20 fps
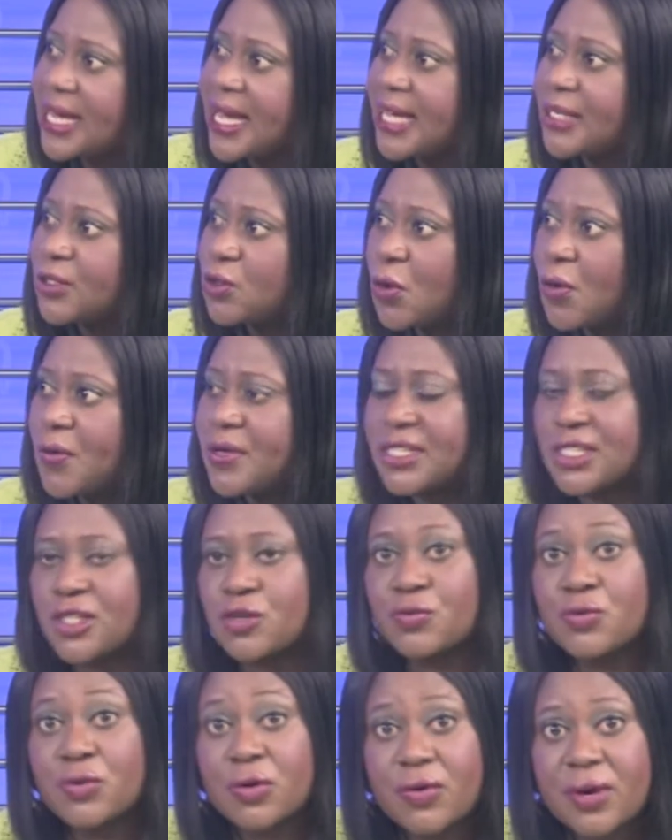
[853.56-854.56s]
and going
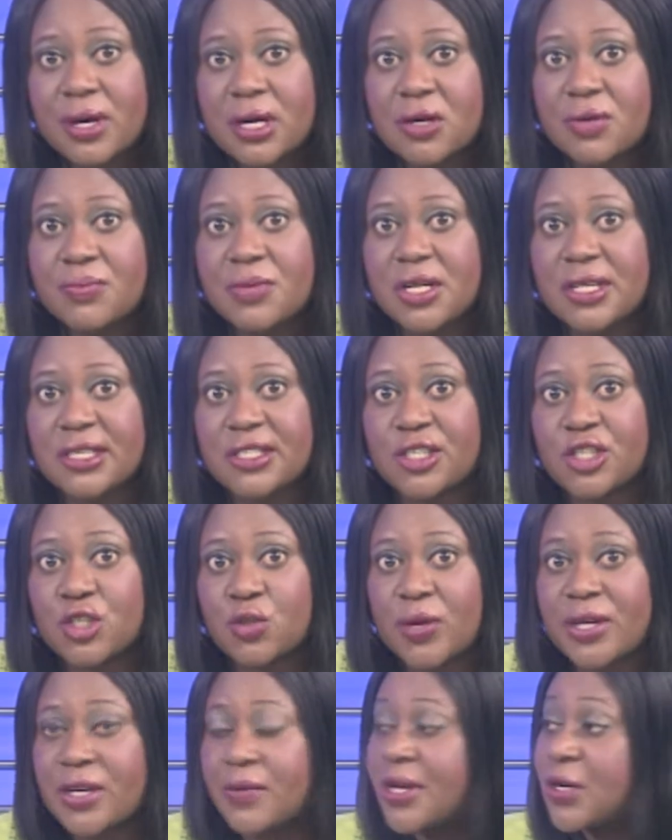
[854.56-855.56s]
to rural communities
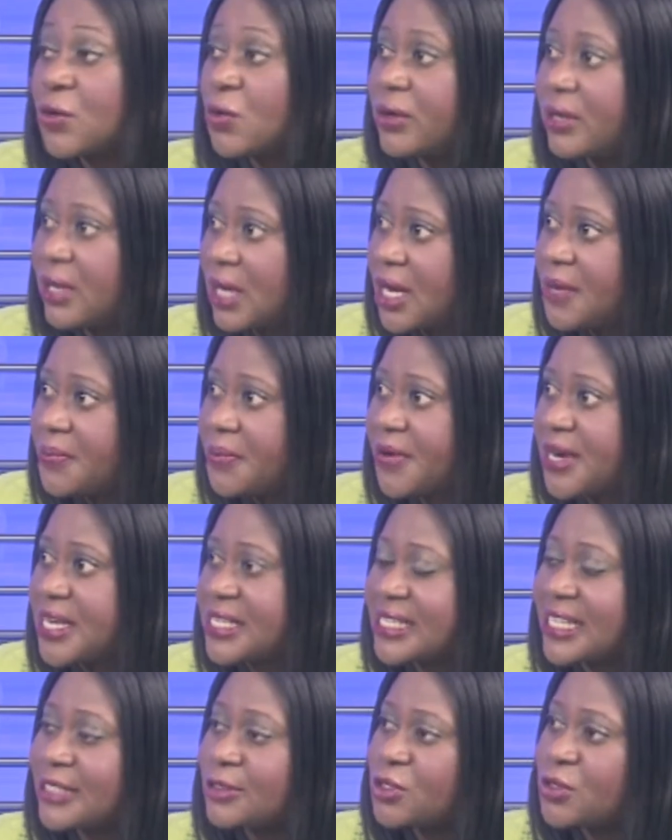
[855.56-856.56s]
where there were no
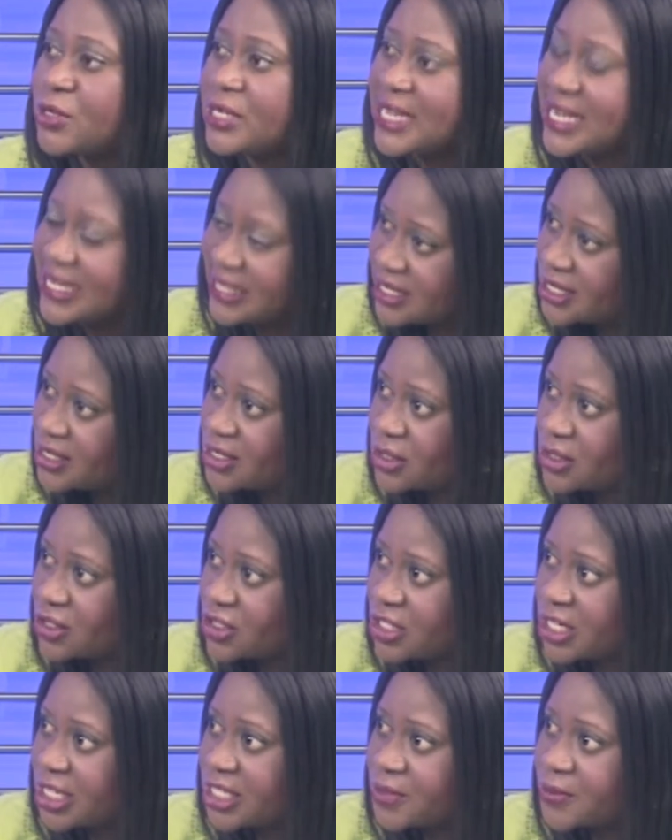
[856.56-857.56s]
libraries and donating
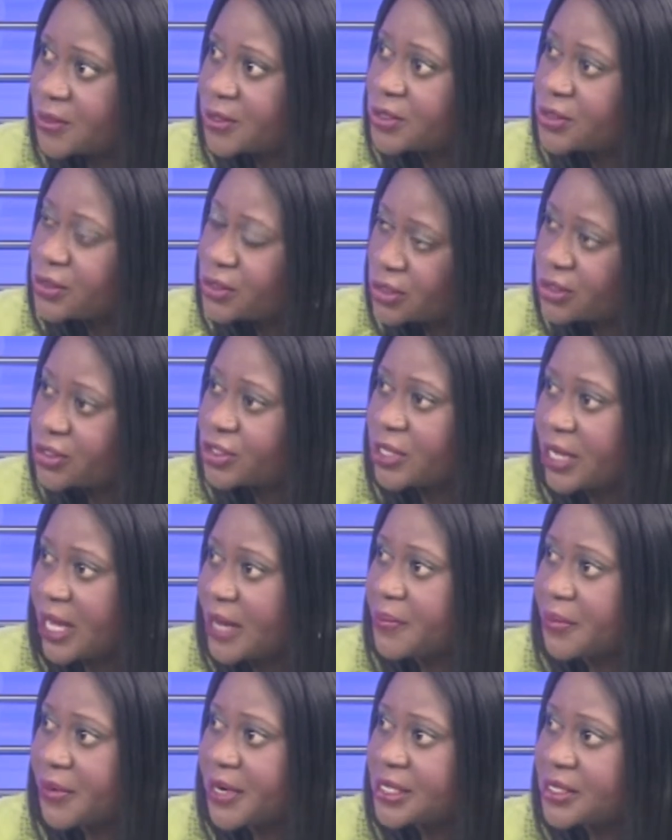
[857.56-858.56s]
such textbooks to such
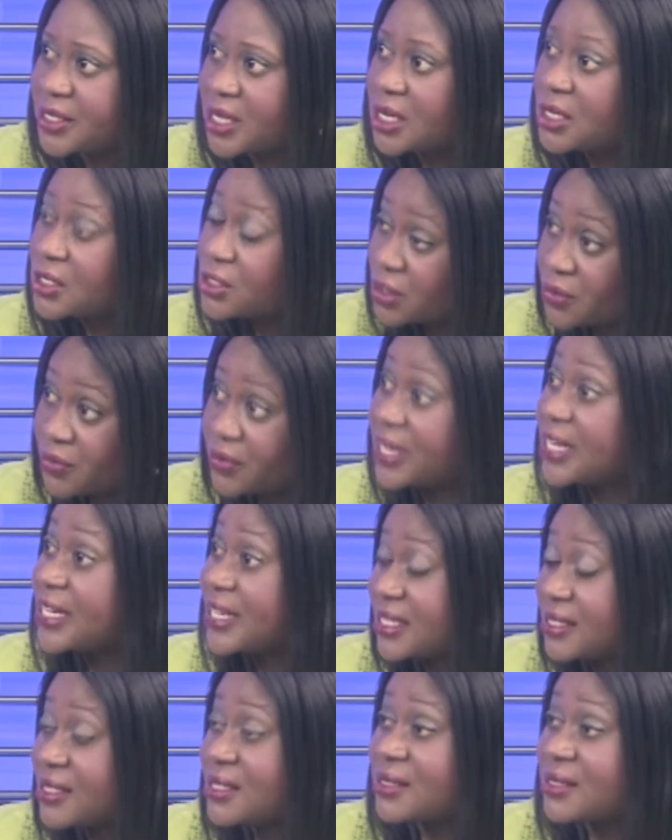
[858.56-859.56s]
libraries. So really, that's a